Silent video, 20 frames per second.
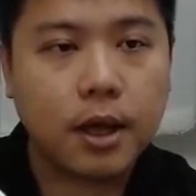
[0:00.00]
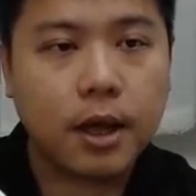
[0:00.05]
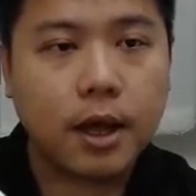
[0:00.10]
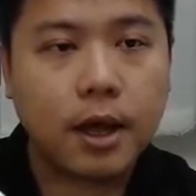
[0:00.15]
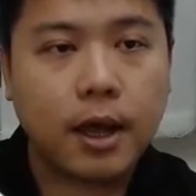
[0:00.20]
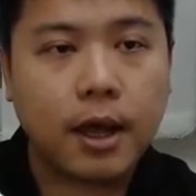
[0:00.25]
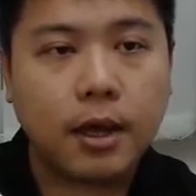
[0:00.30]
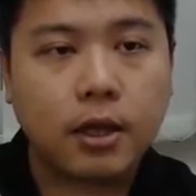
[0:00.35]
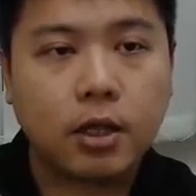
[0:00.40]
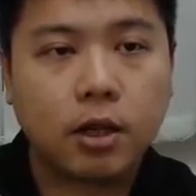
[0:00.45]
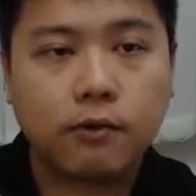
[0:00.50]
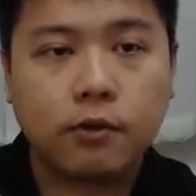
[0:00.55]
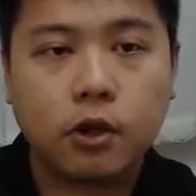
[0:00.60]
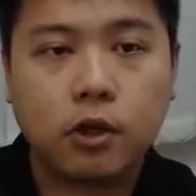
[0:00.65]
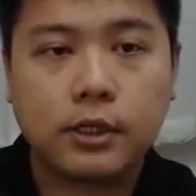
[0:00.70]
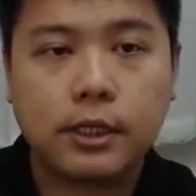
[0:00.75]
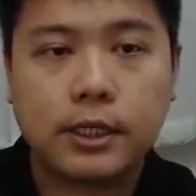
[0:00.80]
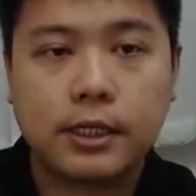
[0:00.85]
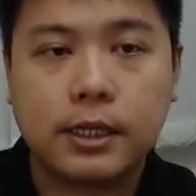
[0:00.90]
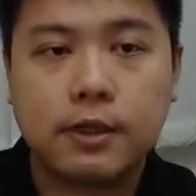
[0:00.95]
And of
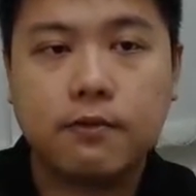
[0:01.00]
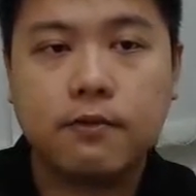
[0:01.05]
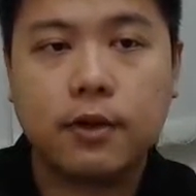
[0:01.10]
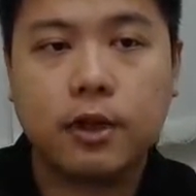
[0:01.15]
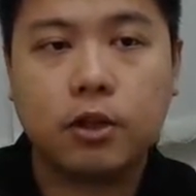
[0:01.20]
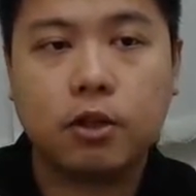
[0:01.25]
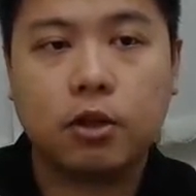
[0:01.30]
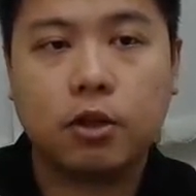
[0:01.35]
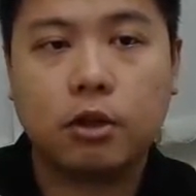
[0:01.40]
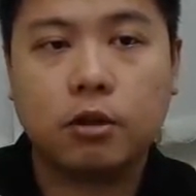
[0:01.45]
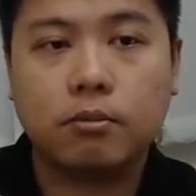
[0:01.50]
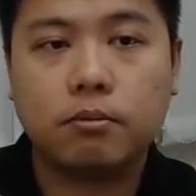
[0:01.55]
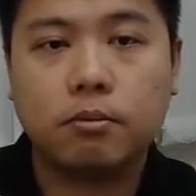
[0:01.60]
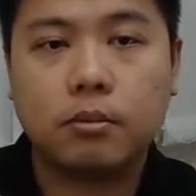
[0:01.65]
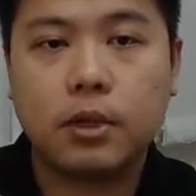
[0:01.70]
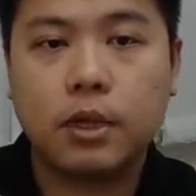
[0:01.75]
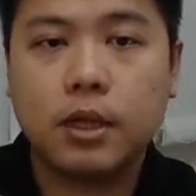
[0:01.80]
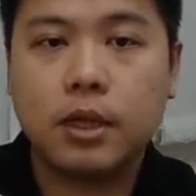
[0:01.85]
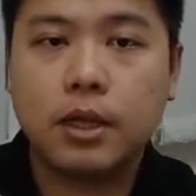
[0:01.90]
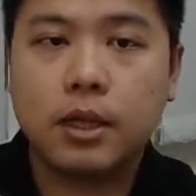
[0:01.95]
course, the same vendor,
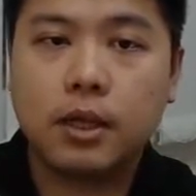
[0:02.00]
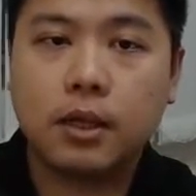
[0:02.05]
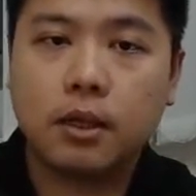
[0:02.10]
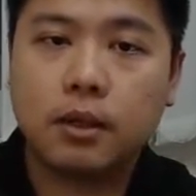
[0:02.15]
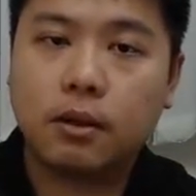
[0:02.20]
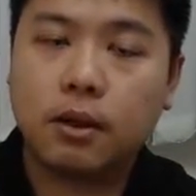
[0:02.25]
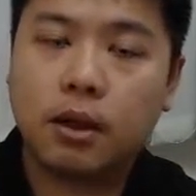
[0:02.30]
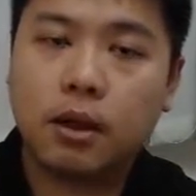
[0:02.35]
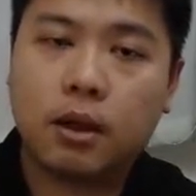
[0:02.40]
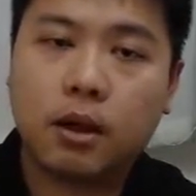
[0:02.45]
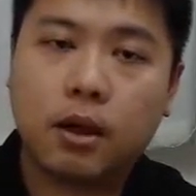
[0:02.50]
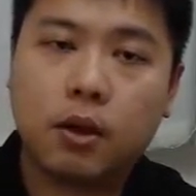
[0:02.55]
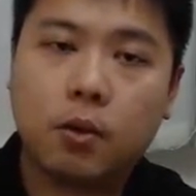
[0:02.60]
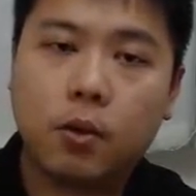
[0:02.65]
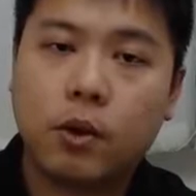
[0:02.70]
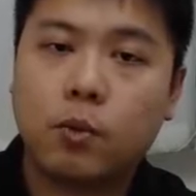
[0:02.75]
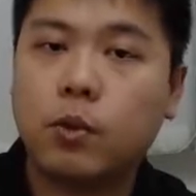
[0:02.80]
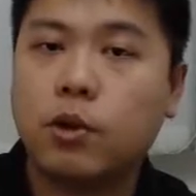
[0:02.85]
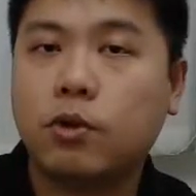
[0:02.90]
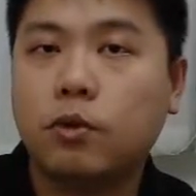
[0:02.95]

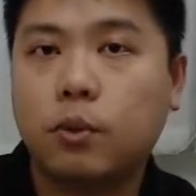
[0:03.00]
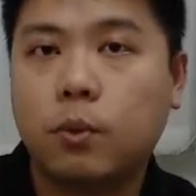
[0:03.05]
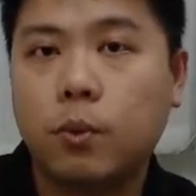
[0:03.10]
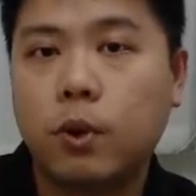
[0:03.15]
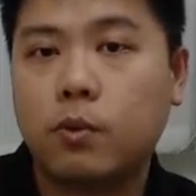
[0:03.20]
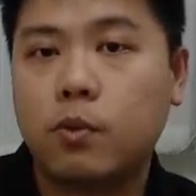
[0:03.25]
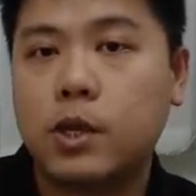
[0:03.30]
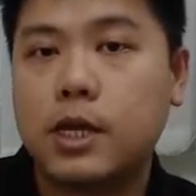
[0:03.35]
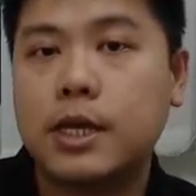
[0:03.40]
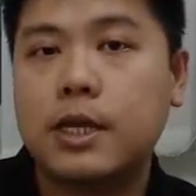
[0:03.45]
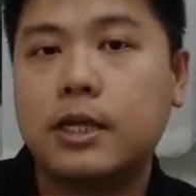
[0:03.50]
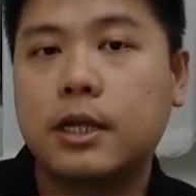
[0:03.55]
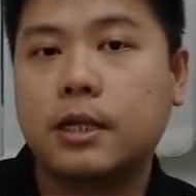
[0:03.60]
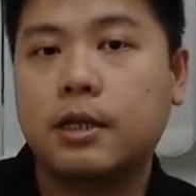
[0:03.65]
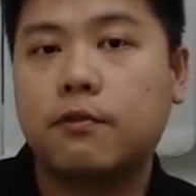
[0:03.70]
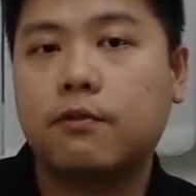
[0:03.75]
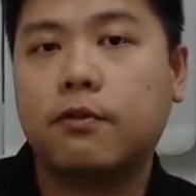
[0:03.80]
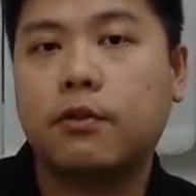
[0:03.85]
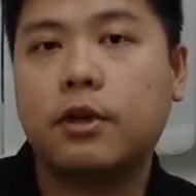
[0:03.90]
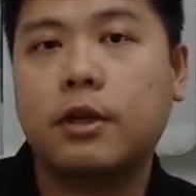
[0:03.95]
when we hit a
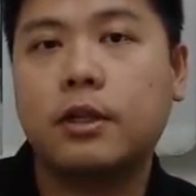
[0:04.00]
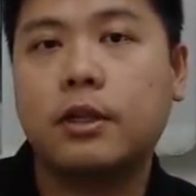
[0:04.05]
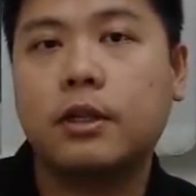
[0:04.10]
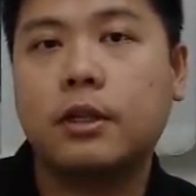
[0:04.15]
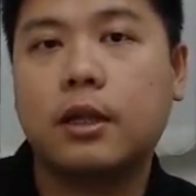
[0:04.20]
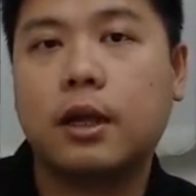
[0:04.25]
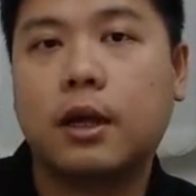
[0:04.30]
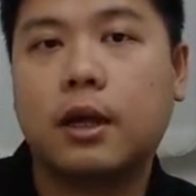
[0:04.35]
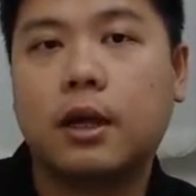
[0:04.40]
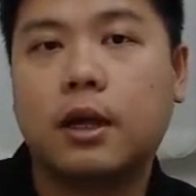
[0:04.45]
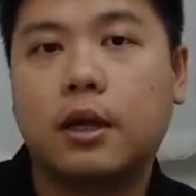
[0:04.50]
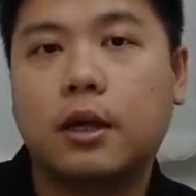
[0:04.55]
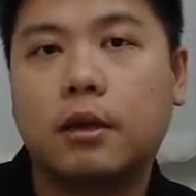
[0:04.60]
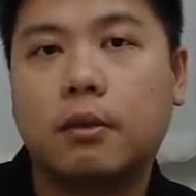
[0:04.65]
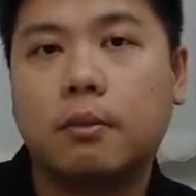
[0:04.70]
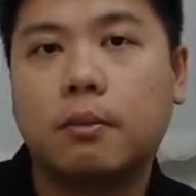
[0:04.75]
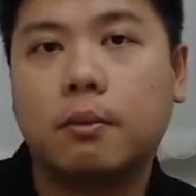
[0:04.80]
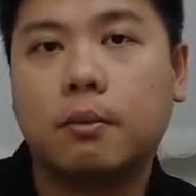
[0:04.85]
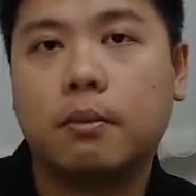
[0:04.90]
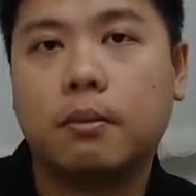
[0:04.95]
different
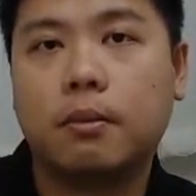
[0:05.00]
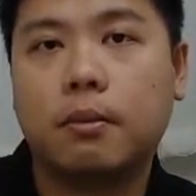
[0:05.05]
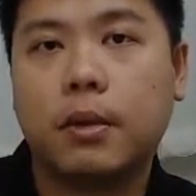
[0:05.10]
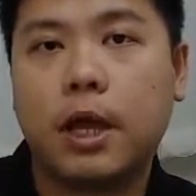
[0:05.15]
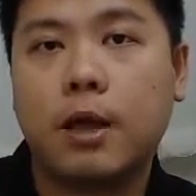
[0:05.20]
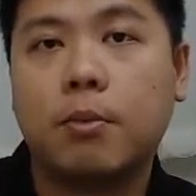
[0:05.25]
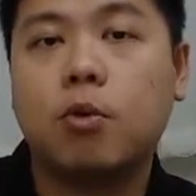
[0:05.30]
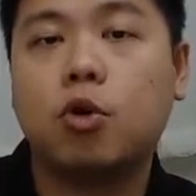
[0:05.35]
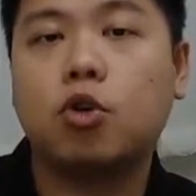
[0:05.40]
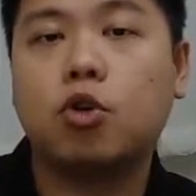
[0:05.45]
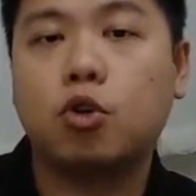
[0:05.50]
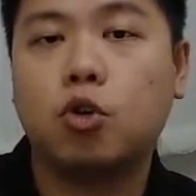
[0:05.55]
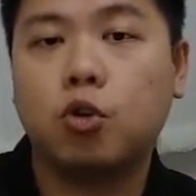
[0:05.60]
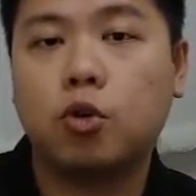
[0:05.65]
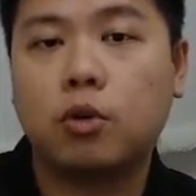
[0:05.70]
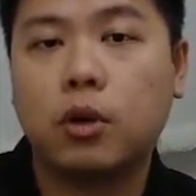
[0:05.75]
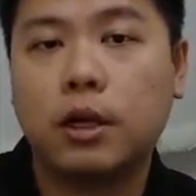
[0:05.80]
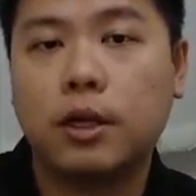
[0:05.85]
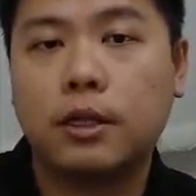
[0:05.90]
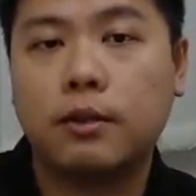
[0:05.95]

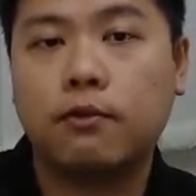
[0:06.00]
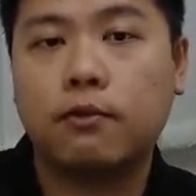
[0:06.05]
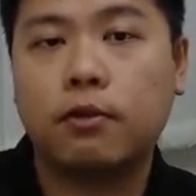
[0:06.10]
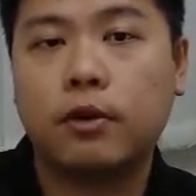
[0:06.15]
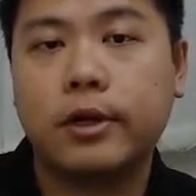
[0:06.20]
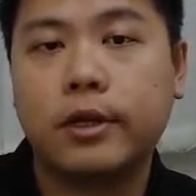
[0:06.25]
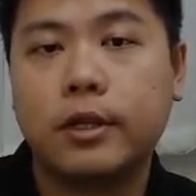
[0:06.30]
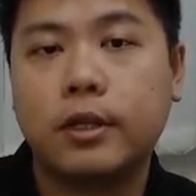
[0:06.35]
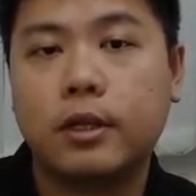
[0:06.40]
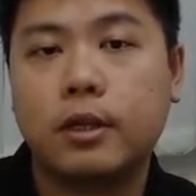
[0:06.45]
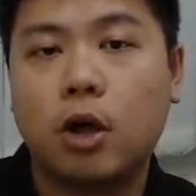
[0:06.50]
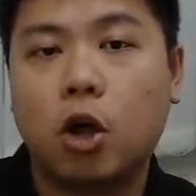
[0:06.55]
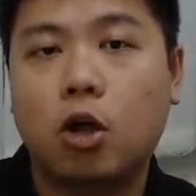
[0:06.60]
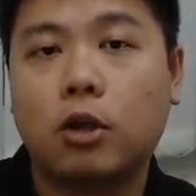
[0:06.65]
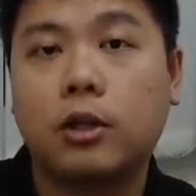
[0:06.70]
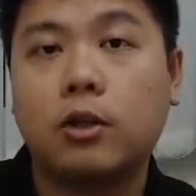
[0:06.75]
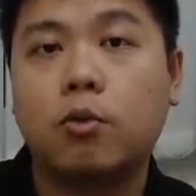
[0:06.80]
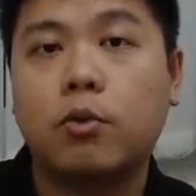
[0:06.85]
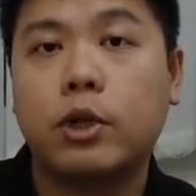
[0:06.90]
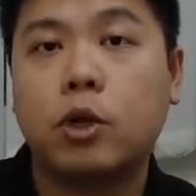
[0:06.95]
MOQ, a different
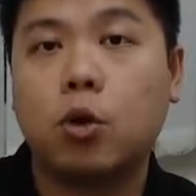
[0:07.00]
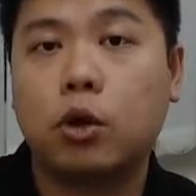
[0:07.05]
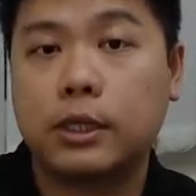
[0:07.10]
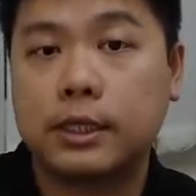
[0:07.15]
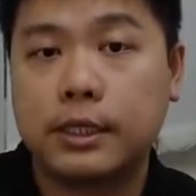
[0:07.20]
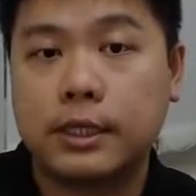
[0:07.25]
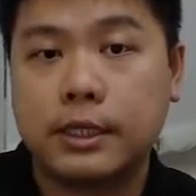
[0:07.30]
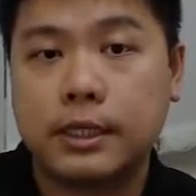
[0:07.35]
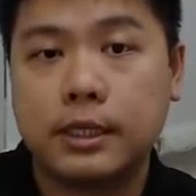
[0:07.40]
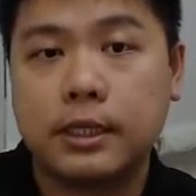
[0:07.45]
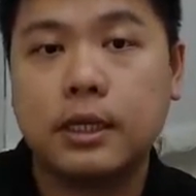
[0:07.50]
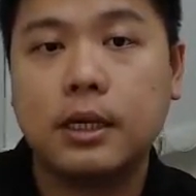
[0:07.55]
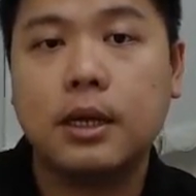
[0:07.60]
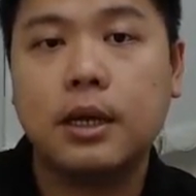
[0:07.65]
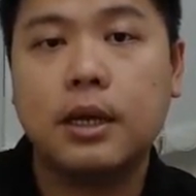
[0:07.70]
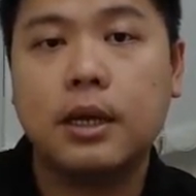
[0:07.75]
ordering quantity,